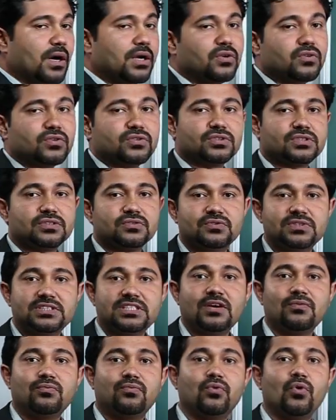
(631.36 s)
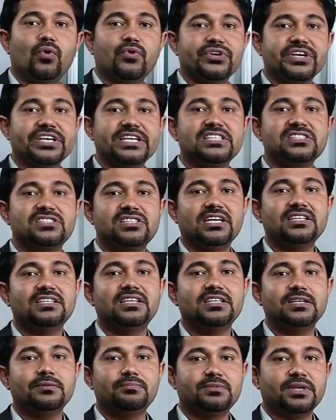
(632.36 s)
balloons which are floating inside
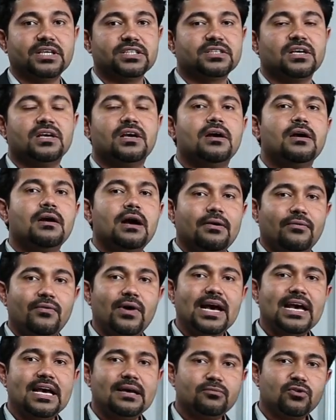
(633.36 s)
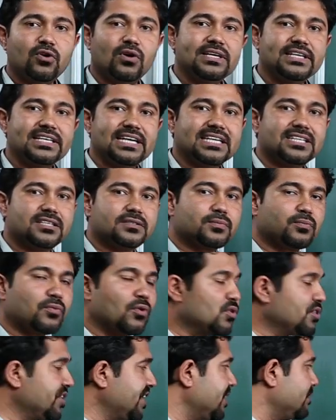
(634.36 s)
the rib cage. Why I am calling it as
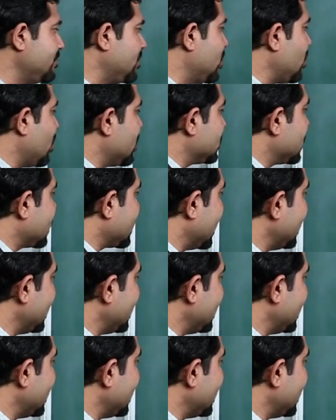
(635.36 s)
floating? Because the